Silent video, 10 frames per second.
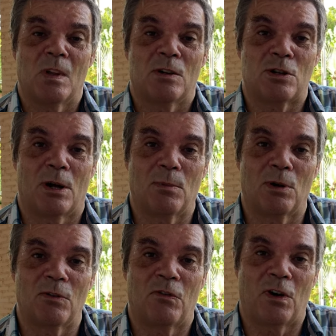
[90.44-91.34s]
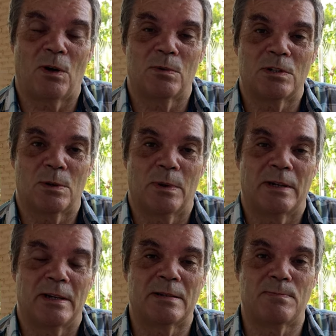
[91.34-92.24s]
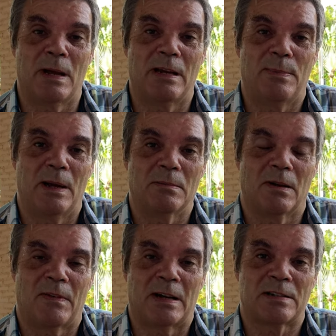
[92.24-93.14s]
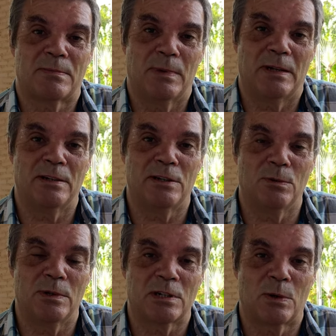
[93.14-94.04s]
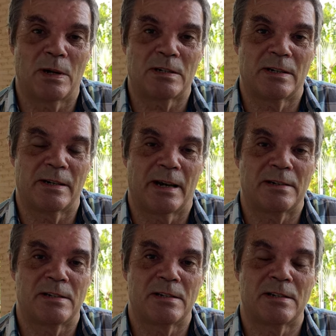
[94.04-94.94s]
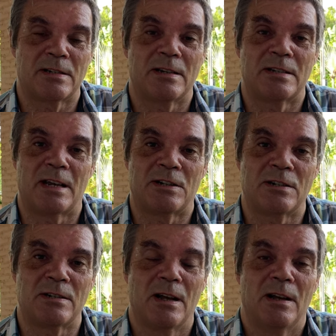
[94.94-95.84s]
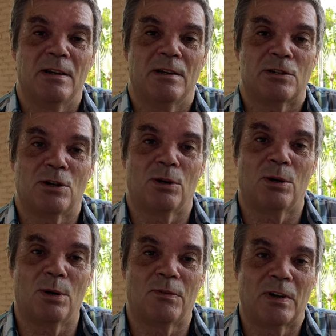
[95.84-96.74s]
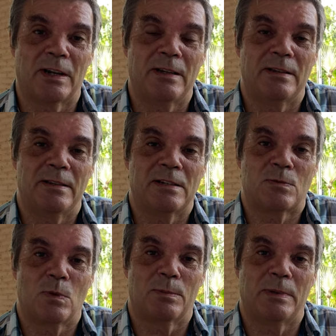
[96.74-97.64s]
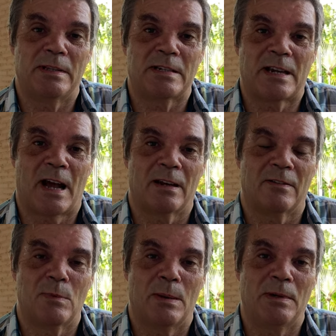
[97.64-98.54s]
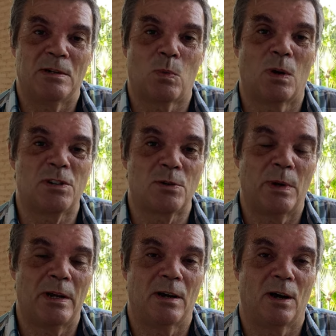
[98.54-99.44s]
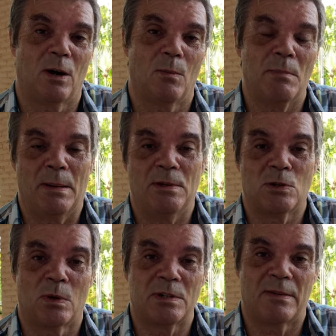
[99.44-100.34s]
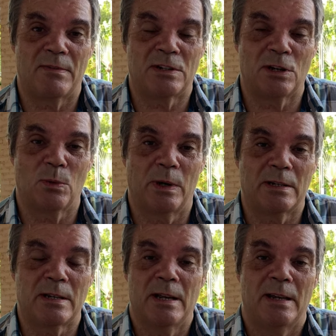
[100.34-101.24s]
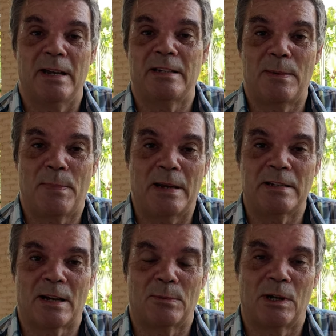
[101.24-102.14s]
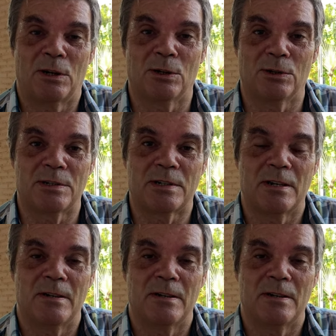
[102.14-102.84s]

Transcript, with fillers: So I'm looking forward to it, as many people have asked me to do this question and answers session. So hopefully this will be the start of maybe once a week or maybe once every 2 weeks. It depends how it goes.